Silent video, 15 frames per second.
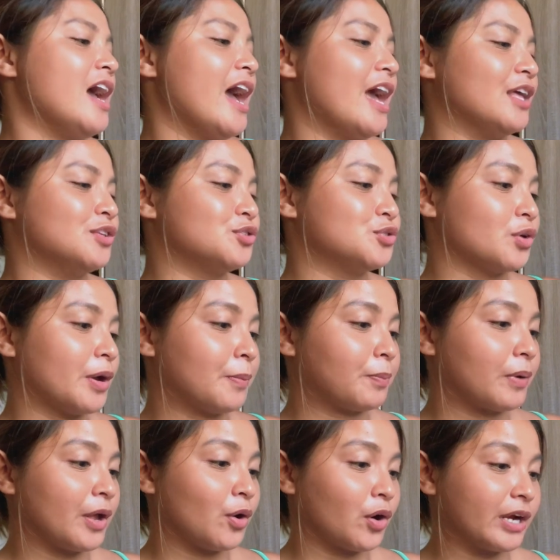Enjoy
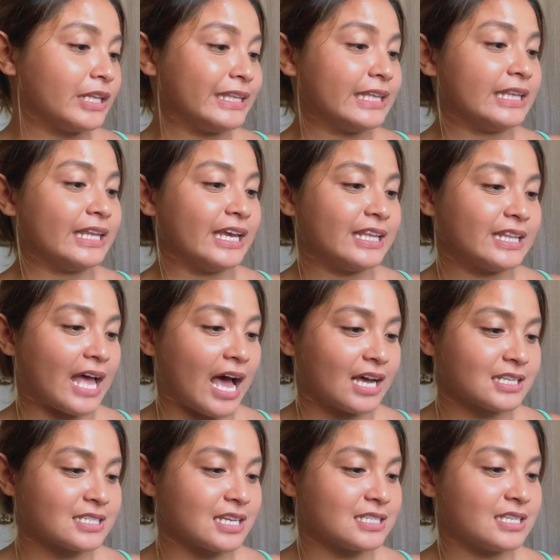priority lane
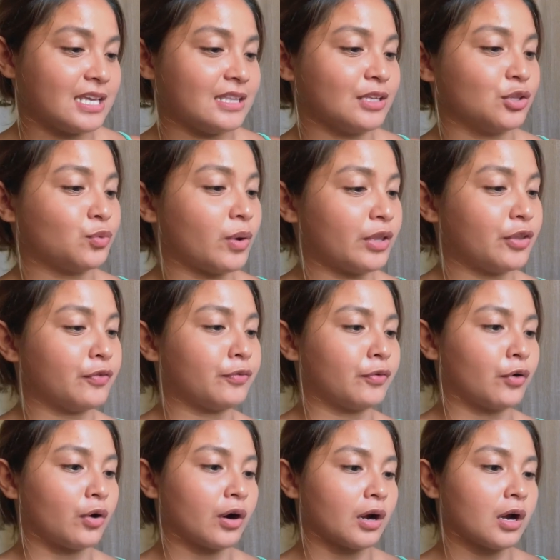access in the
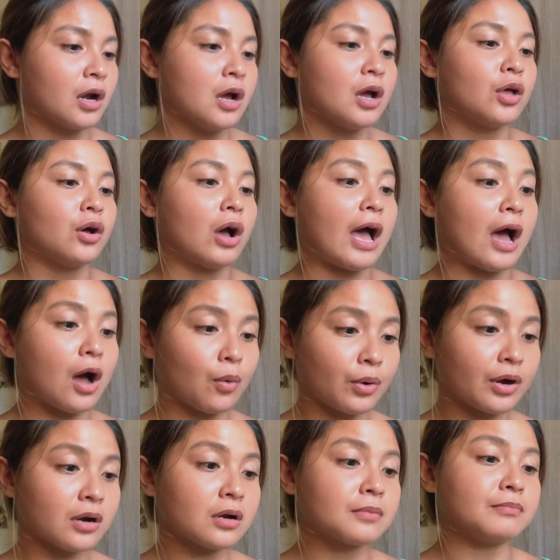24-hour
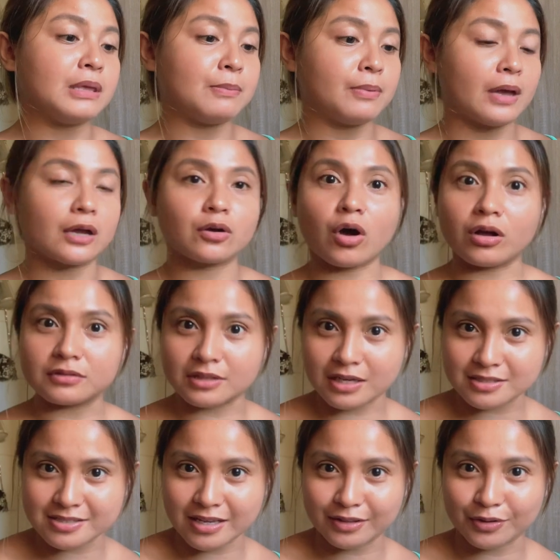BPI
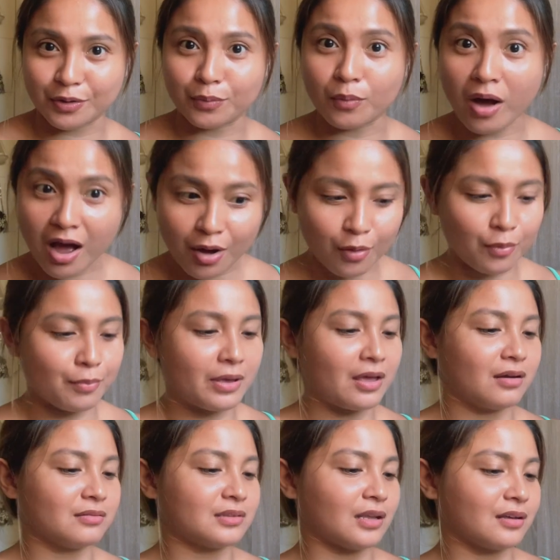Contact Center. Wow!
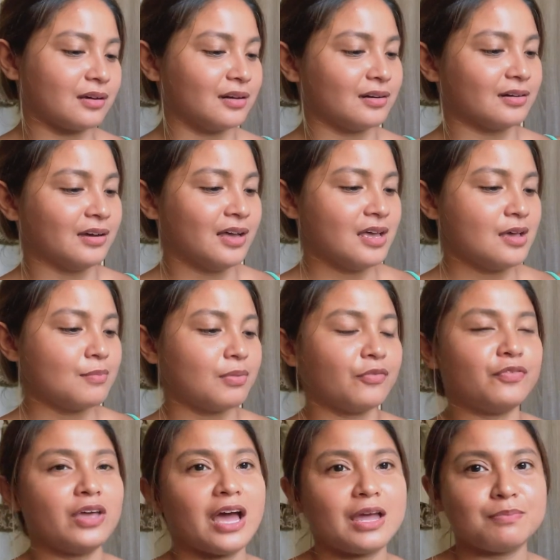Meron talagang
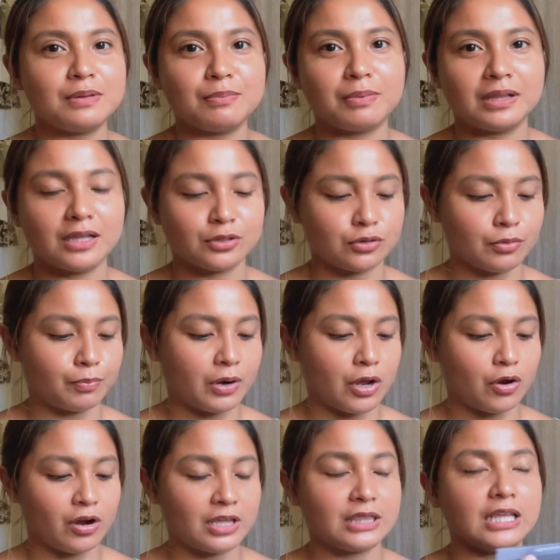VIP pala to,
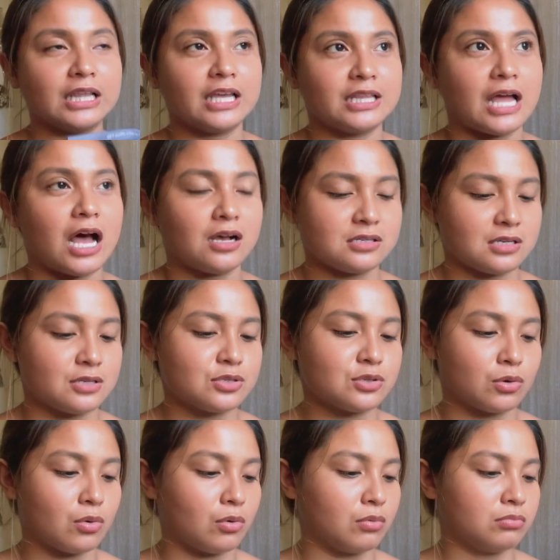priority lane access.
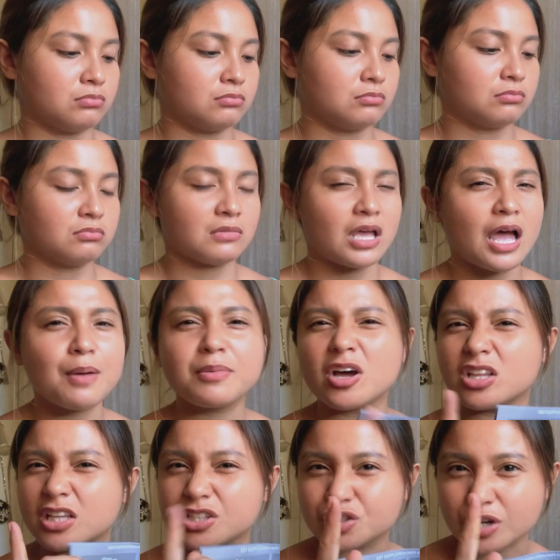So, I'm
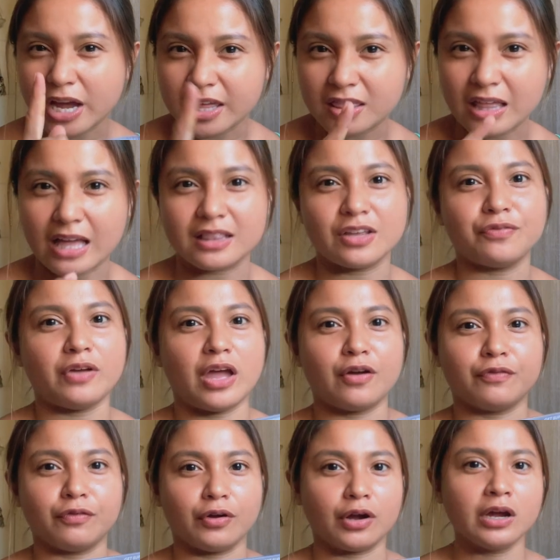gonna try that if
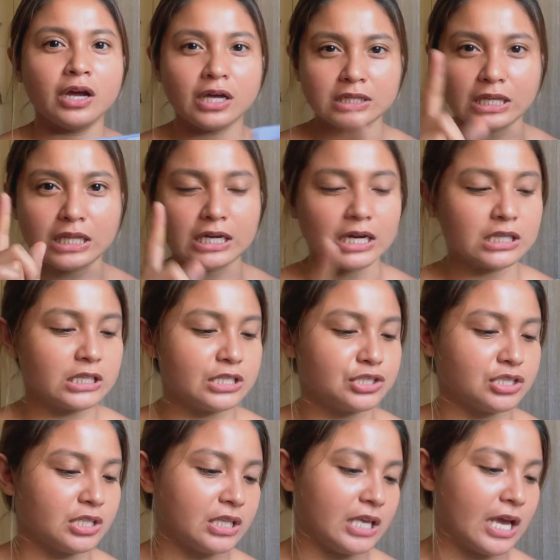ever. Talagang
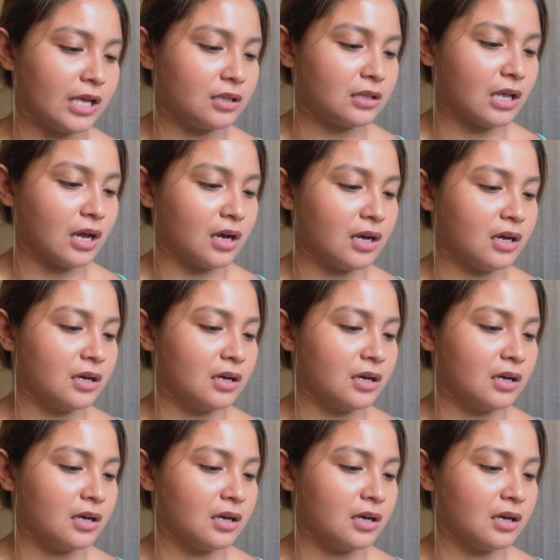legit yan na